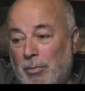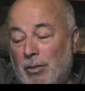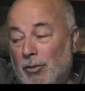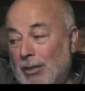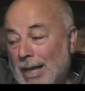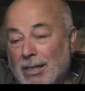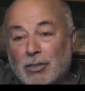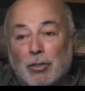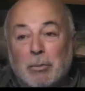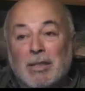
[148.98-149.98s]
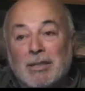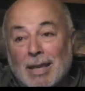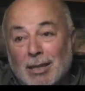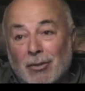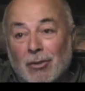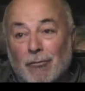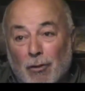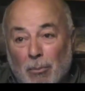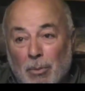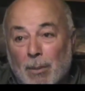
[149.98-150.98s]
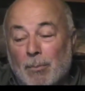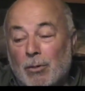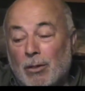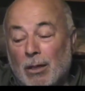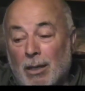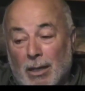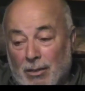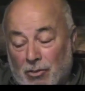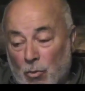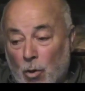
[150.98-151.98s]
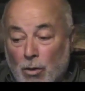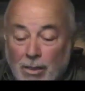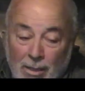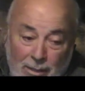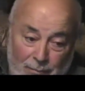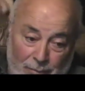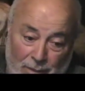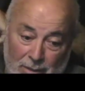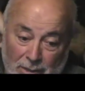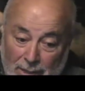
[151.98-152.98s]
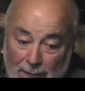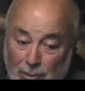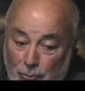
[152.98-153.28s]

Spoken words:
their lands could be taken from them, and so on. I